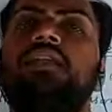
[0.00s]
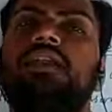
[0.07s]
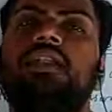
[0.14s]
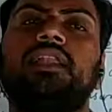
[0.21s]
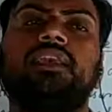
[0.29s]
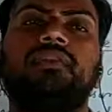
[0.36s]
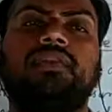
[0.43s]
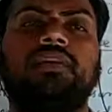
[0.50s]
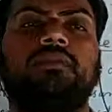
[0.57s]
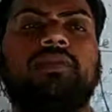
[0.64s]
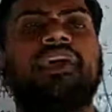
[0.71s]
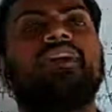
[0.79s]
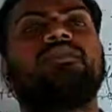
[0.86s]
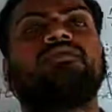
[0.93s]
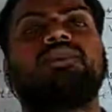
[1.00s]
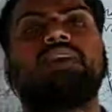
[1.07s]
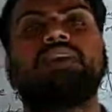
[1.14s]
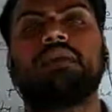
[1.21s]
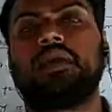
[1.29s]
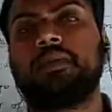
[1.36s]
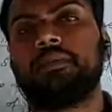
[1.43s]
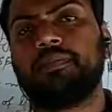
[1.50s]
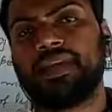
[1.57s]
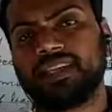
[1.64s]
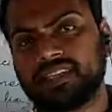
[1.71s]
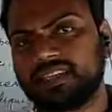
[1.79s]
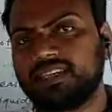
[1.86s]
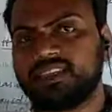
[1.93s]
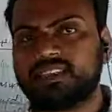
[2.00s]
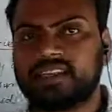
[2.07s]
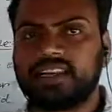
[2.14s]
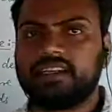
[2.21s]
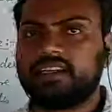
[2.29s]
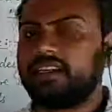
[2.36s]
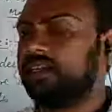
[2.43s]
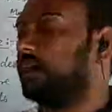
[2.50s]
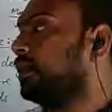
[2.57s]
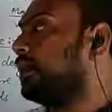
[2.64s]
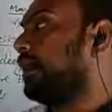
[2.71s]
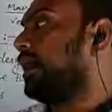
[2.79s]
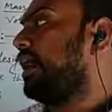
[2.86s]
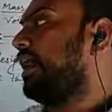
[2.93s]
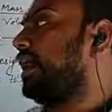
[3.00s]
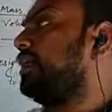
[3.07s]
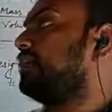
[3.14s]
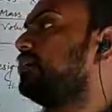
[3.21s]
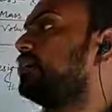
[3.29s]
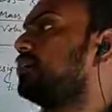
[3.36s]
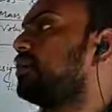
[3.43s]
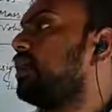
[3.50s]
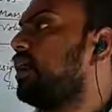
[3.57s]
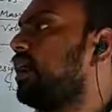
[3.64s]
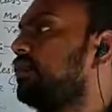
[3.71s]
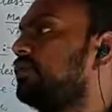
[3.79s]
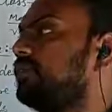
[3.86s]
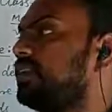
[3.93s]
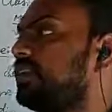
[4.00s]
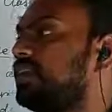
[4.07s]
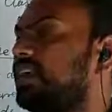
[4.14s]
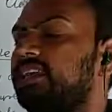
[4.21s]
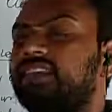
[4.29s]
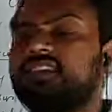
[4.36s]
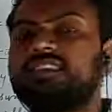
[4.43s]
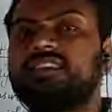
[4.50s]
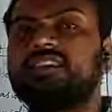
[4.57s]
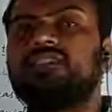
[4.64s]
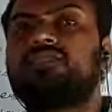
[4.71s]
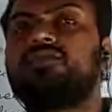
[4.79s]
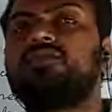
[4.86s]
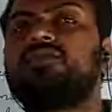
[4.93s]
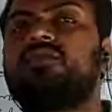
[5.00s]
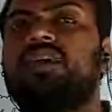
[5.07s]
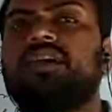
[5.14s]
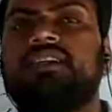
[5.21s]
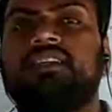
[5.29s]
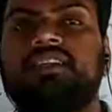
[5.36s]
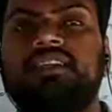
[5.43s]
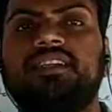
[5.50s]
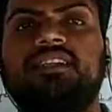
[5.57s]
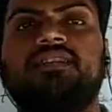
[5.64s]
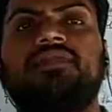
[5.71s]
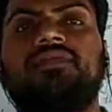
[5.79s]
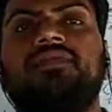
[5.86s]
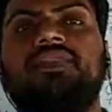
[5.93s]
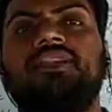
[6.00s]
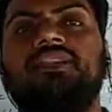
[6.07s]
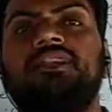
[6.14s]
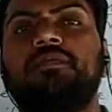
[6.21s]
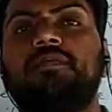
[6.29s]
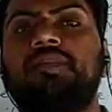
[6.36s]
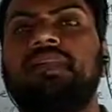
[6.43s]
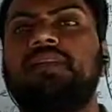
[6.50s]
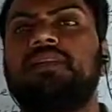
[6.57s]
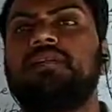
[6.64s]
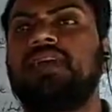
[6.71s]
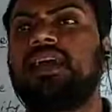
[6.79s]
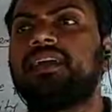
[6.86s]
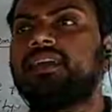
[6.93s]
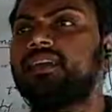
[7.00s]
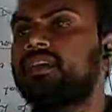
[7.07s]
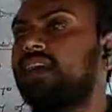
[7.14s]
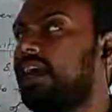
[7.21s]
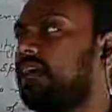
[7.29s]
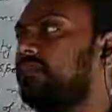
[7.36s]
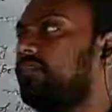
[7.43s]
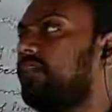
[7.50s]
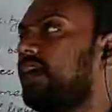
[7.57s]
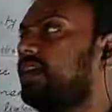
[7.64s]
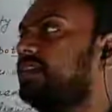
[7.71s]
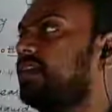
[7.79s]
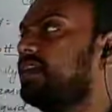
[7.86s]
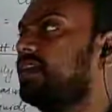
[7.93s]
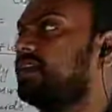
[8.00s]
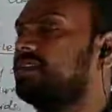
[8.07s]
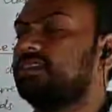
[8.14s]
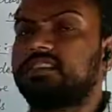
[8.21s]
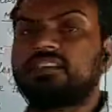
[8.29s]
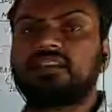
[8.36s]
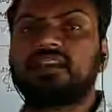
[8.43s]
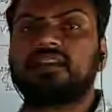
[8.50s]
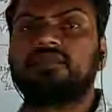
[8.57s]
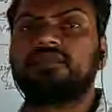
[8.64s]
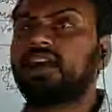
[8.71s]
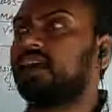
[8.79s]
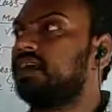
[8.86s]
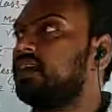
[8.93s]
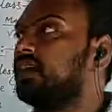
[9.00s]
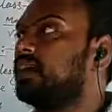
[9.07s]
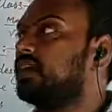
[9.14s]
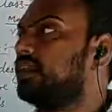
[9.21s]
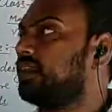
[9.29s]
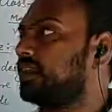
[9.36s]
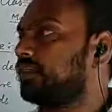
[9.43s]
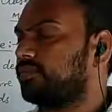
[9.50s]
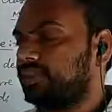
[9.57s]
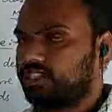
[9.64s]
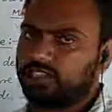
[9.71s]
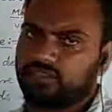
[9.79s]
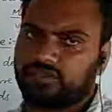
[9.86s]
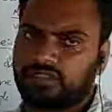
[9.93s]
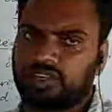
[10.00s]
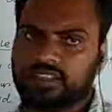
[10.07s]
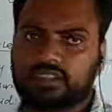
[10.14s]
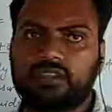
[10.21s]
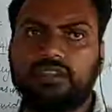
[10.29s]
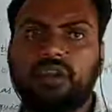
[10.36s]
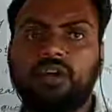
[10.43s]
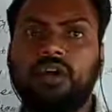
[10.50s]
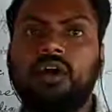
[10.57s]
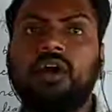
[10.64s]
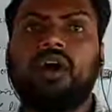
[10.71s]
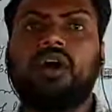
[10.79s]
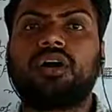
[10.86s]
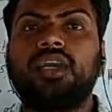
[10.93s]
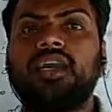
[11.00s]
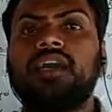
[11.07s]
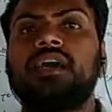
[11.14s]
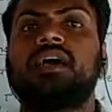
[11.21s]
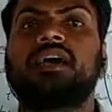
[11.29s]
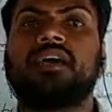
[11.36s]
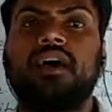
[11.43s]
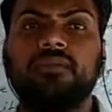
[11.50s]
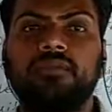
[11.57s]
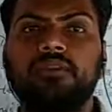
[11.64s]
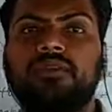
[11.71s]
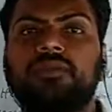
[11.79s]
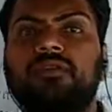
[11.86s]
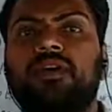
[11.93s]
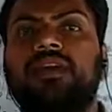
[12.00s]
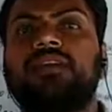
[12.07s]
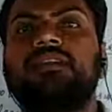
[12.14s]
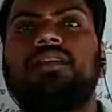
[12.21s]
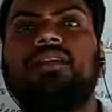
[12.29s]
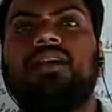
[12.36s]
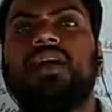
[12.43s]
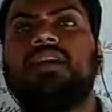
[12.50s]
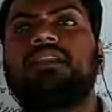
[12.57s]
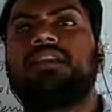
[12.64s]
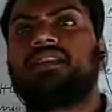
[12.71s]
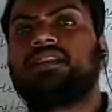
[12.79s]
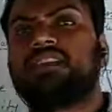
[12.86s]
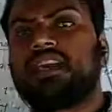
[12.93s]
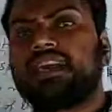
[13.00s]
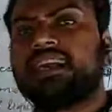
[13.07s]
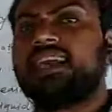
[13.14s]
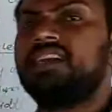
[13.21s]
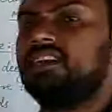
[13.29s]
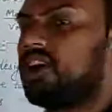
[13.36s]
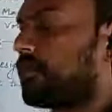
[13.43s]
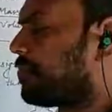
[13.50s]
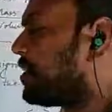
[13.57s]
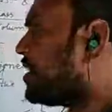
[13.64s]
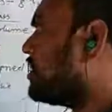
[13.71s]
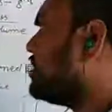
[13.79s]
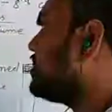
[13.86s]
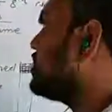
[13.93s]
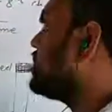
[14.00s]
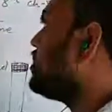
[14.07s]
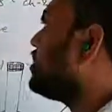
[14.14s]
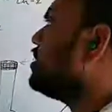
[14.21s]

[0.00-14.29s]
liquid by using measuring cylinder. And after getting these two quantities, we simply divide it and find the density of the liquid substance. Okay, come to the point. The second topic is